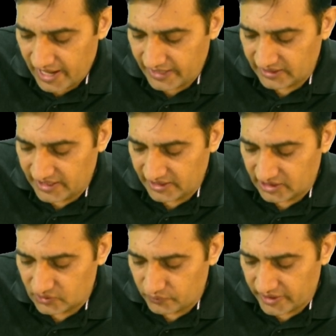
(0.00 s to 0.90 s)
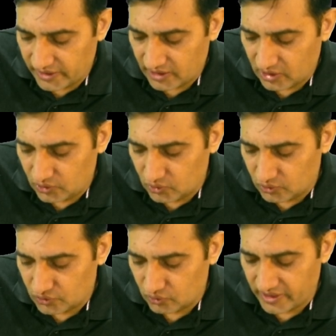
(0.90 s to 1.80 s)
And that is where
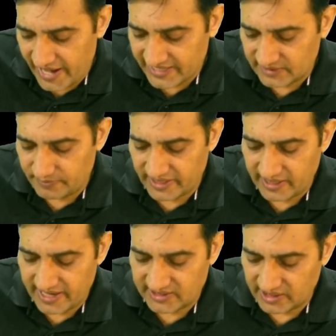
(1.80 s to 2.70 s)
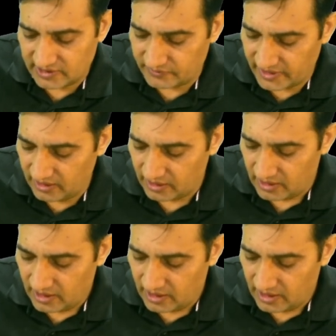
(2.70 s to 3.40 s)
you should expect as well,